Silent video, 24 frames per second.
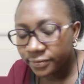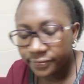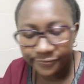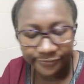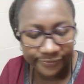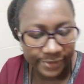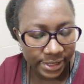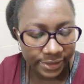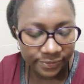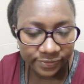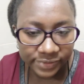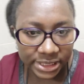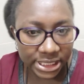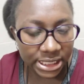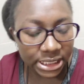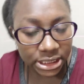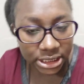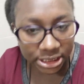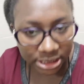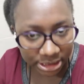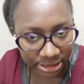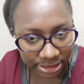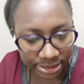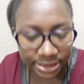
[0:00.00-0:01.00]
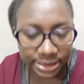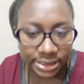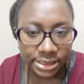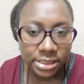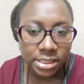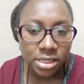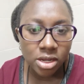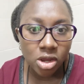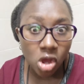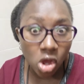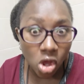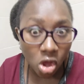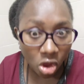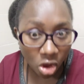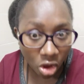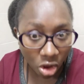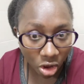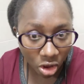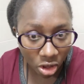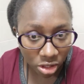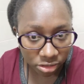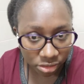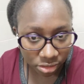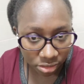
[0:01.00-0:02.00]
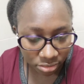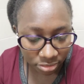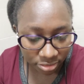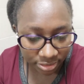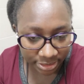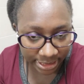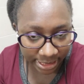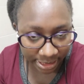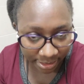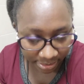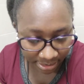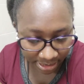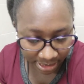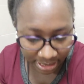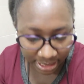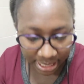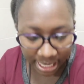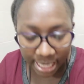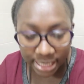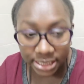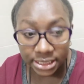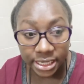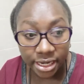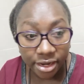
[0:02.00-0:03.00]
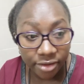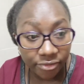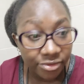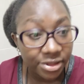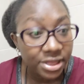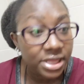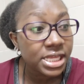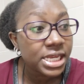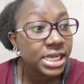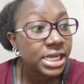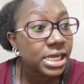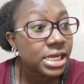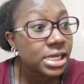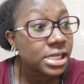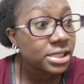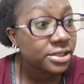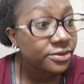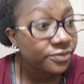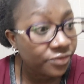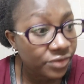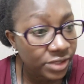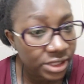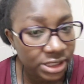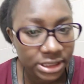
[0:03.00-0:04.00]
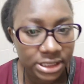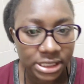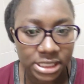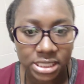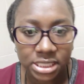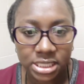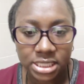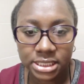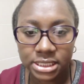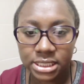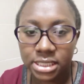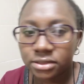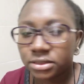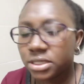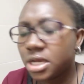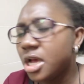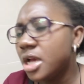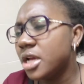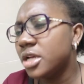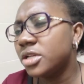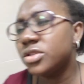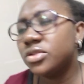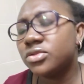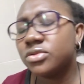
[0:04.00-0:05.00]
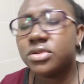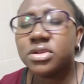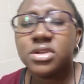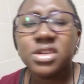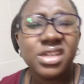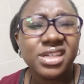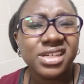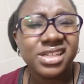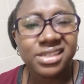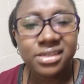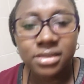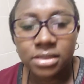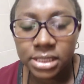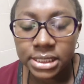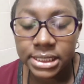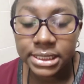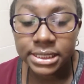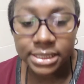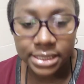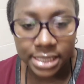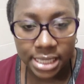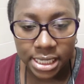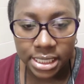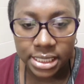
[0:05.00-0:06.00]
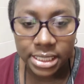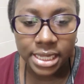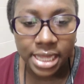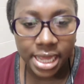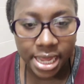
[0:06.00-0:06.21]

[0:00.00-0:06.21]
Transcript: 5-10 kids all through the day and everything is fixed in this house. So literally,